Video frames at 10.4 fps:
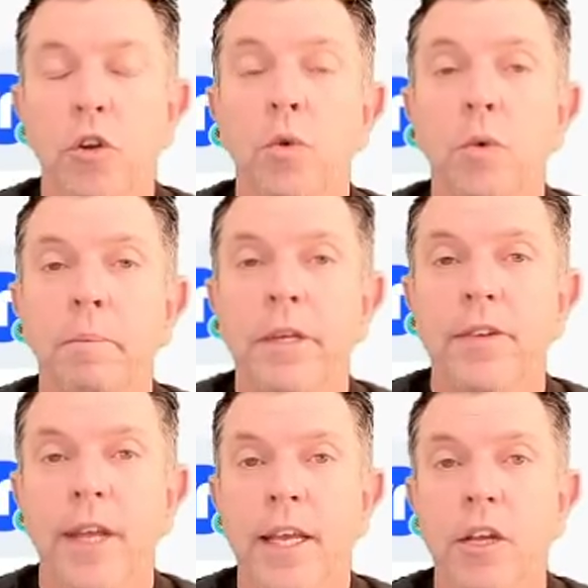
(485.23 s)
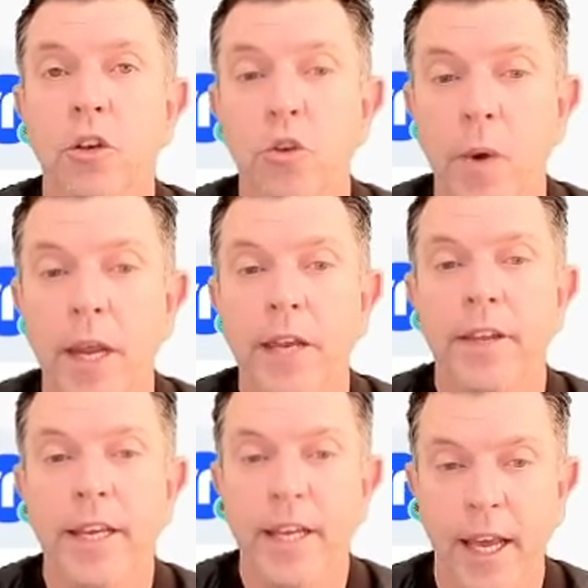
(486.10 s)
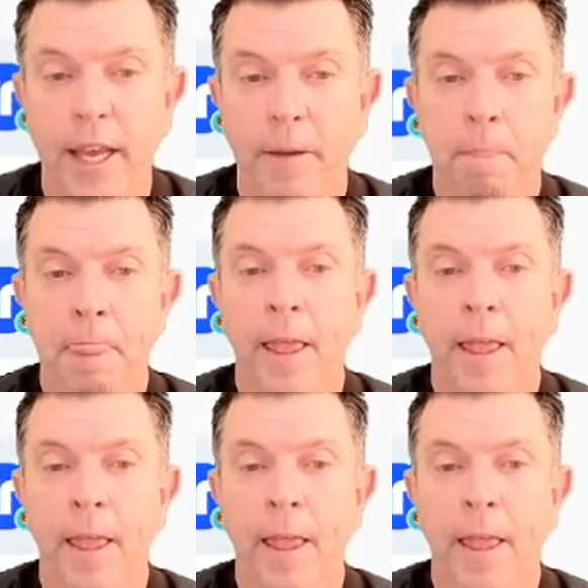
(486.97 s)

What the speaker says: you would be staking 20 Cake.